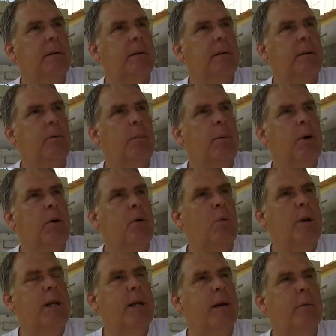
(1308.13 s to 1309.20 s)
they were building
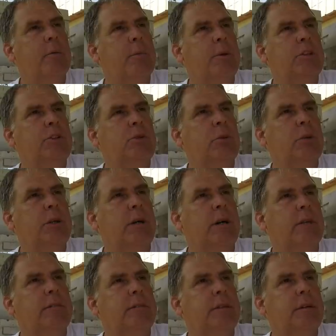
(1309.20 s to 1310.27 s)
queen cups. But sure
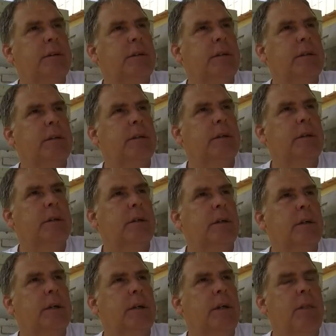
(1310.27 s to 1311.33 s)
enough,
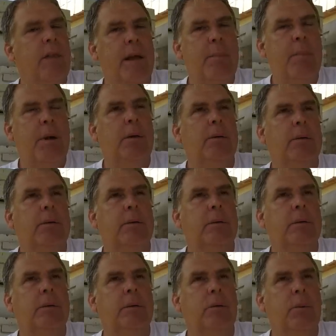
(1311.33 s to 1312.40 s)
they built
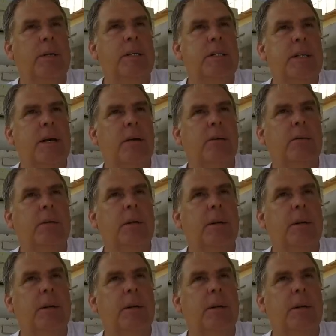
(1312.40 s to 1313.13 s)
queen cells.